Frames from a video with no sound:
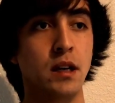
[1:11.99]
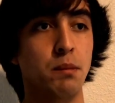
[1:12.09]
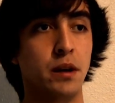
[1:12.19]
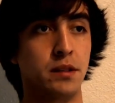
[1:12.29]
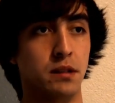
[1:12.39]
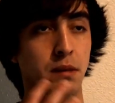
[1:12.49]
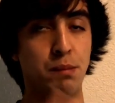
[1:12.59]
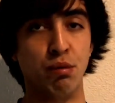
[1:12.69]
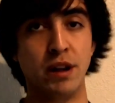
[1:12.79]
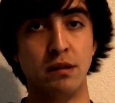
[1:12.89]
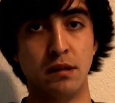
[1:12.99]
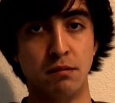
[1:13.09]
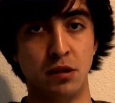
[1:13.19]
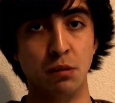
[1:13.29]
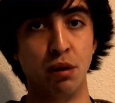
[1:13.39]
but also my
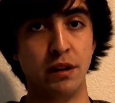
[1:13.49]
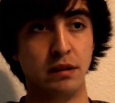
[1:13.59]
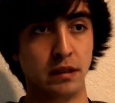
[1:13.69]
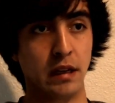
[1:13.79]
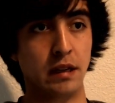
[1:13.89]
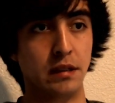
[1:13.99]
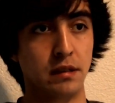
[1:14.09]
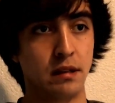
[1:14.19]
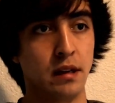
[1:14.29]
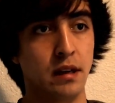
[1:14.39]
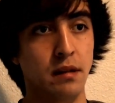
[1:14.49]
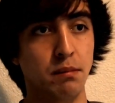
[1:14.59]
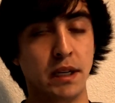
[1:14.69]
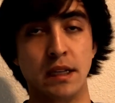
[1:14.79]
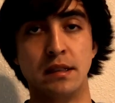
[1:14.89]
two brothers' guns,
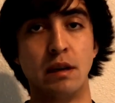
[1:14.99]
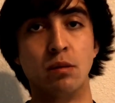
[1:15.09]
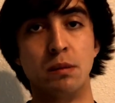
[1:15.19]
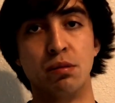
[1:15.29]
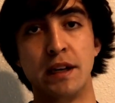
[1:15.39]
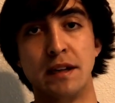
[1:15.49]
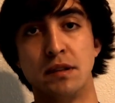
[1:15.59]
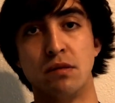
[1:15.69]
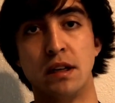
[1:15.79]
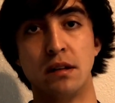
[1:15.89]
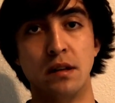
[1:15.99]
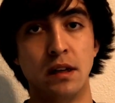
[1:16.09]
because they will be playing as well.